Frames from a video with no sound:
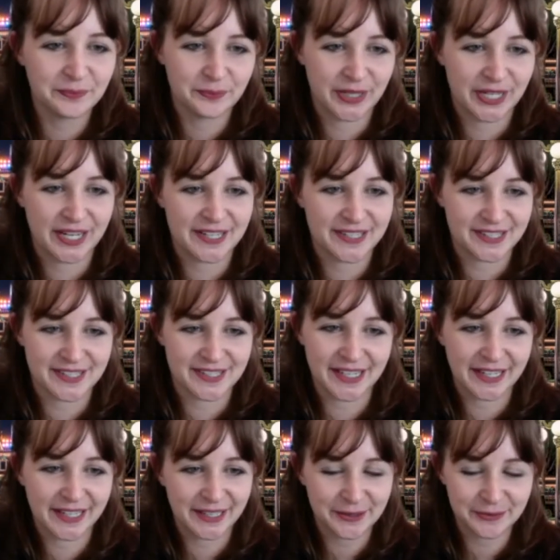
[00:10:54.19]
because it's
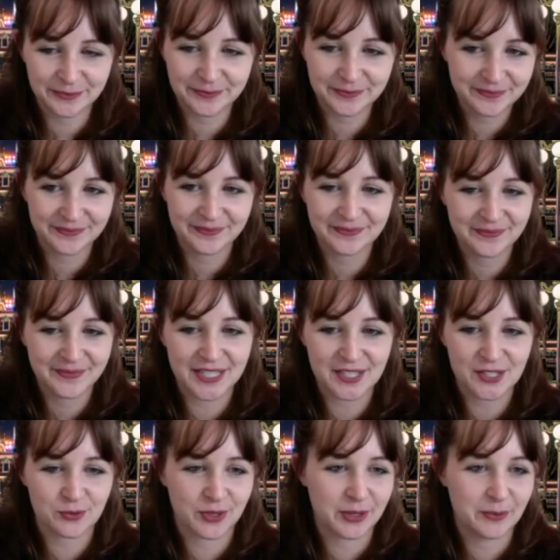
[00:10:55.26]
like, this is
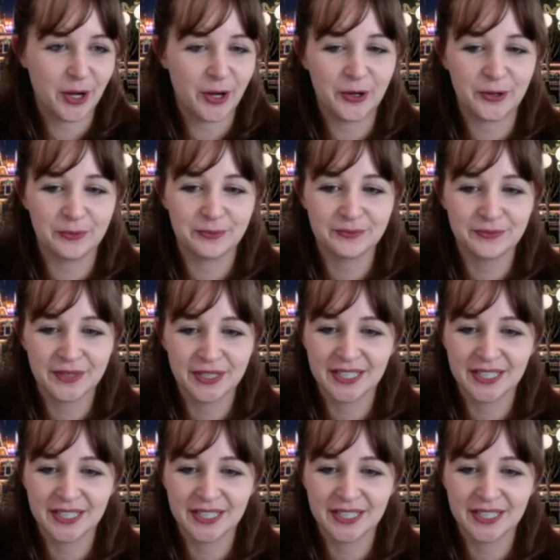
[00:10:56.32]
when I'm home.